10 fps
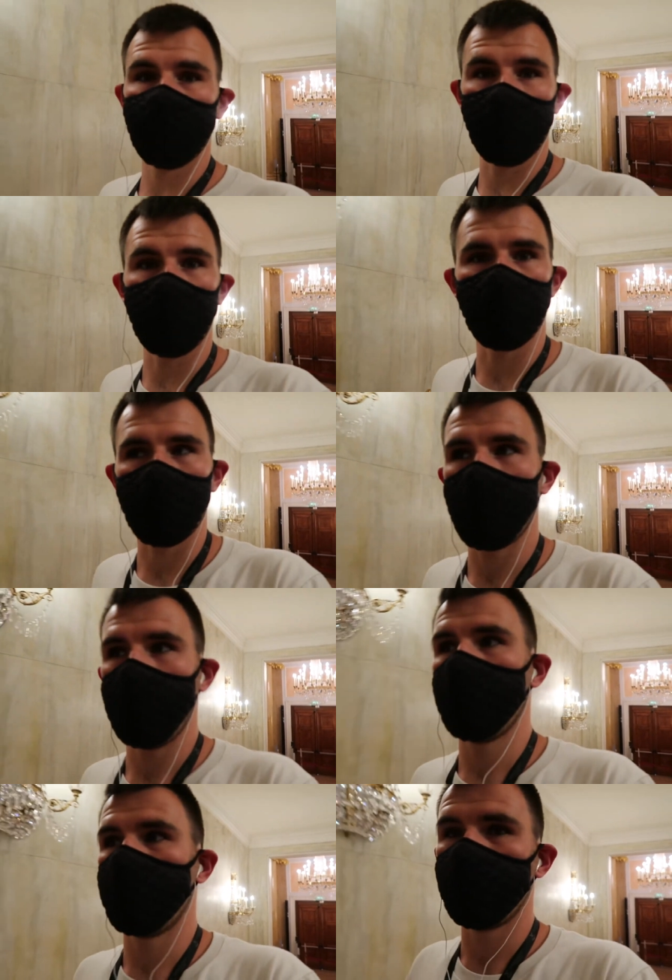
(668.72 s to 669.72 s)
goes awry,
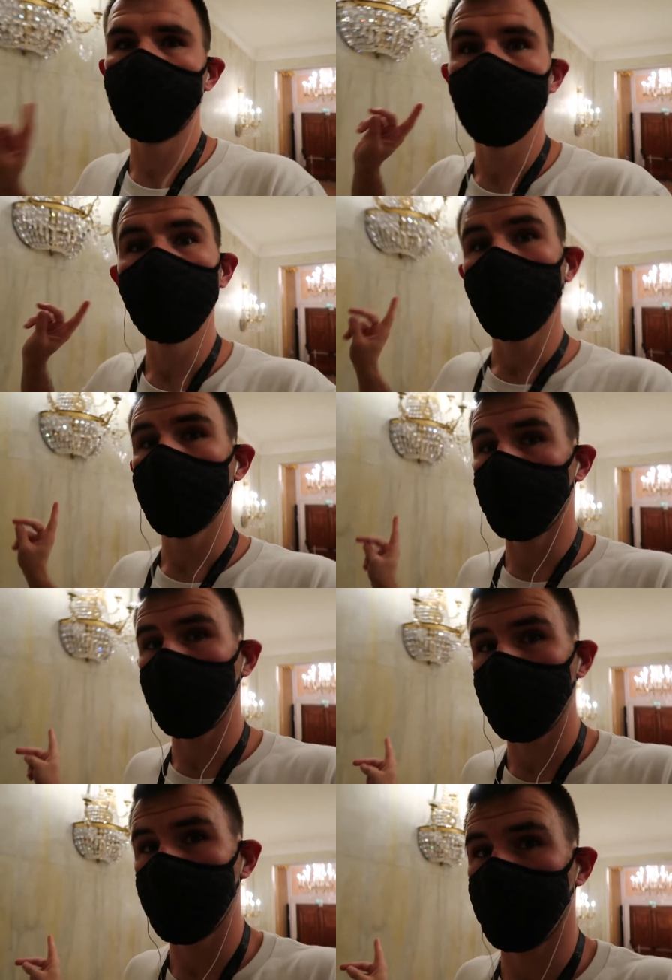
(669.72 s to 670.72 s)

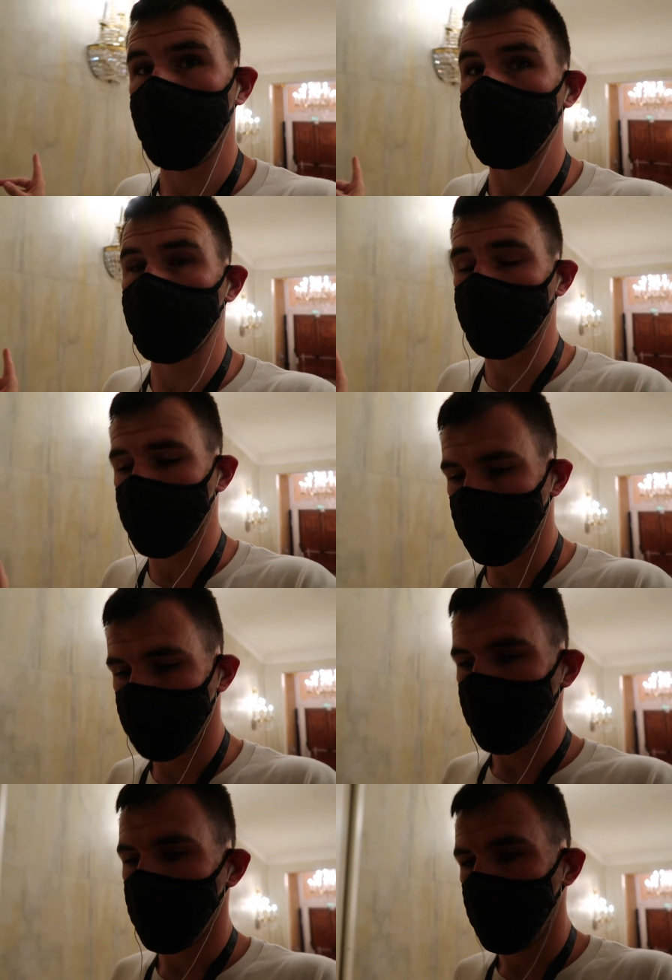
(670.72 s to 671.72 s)
foyer survives still.
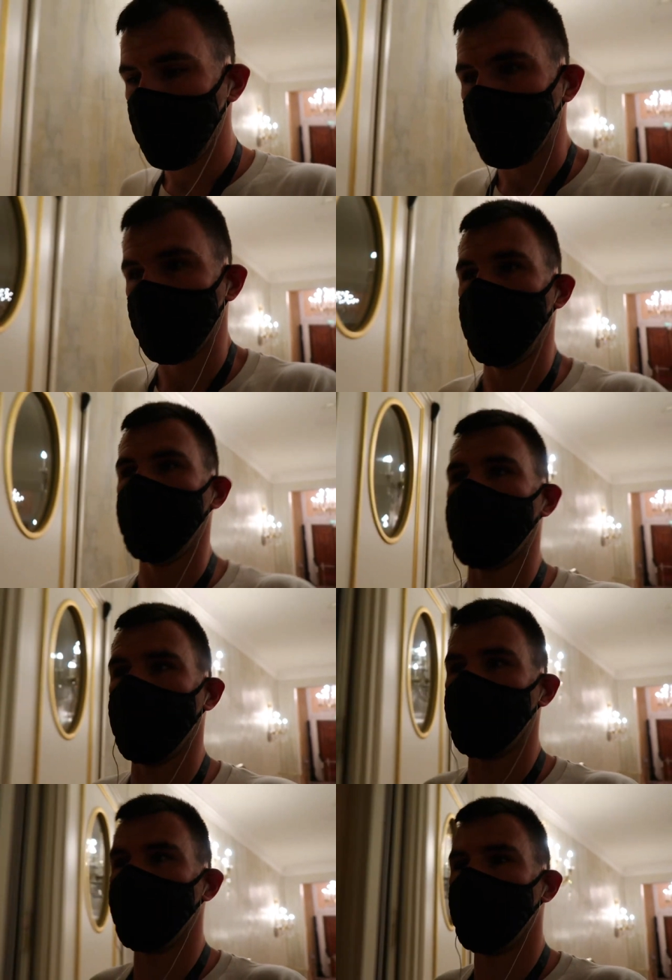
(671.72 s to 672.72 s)
First
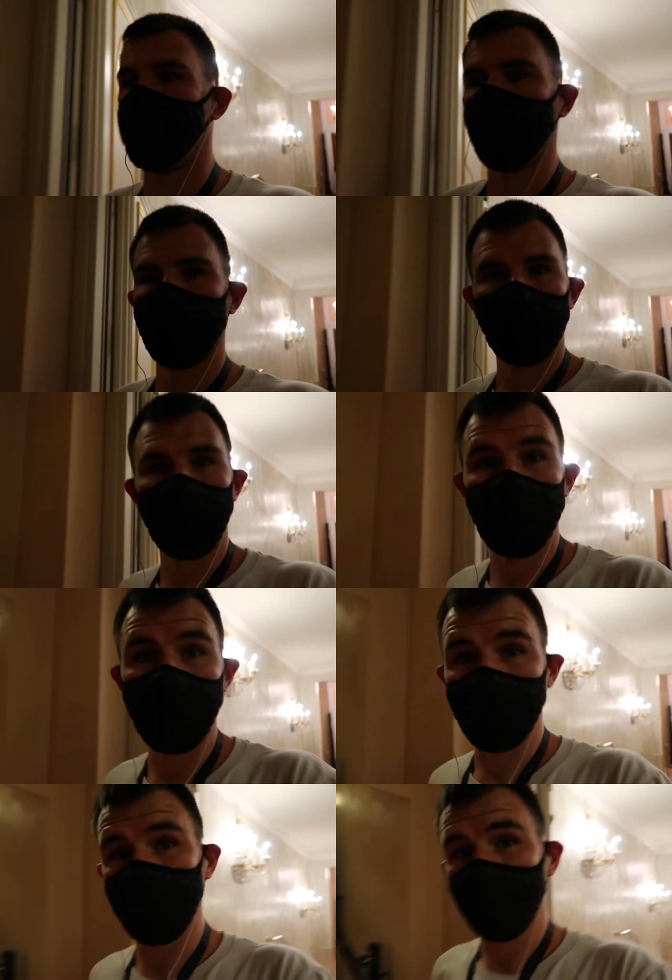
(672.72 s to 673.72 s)
time in
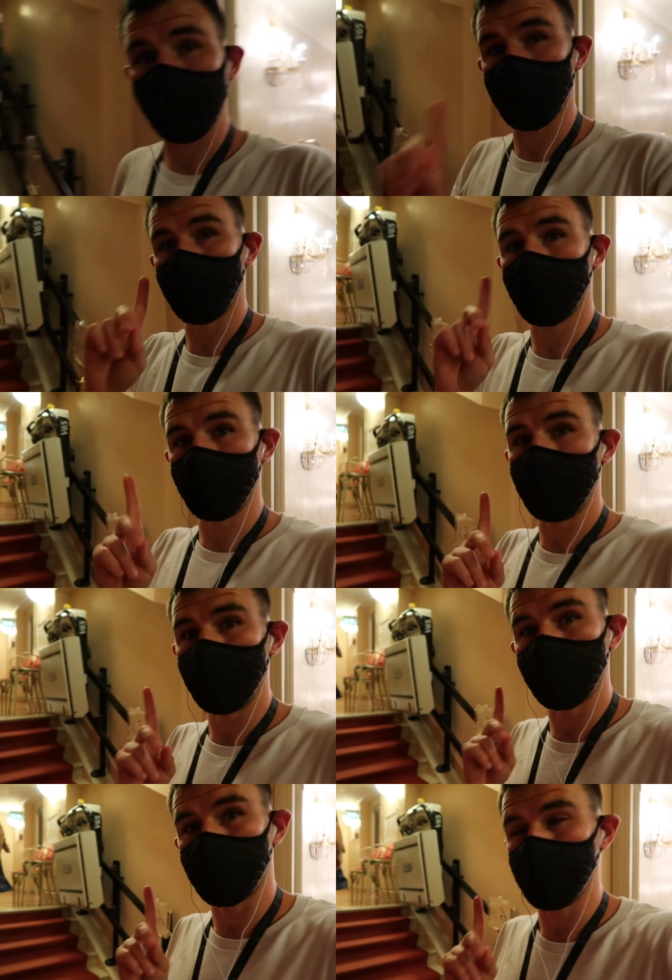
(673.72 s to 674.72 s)
1836, it takes them 1 year
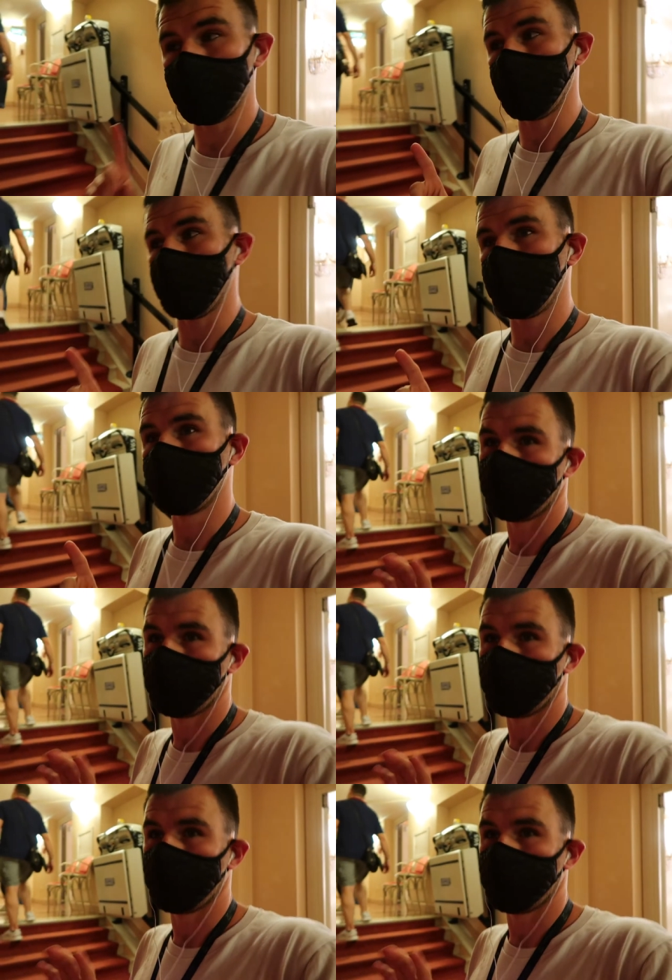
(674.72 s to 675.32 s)
to rebuild it,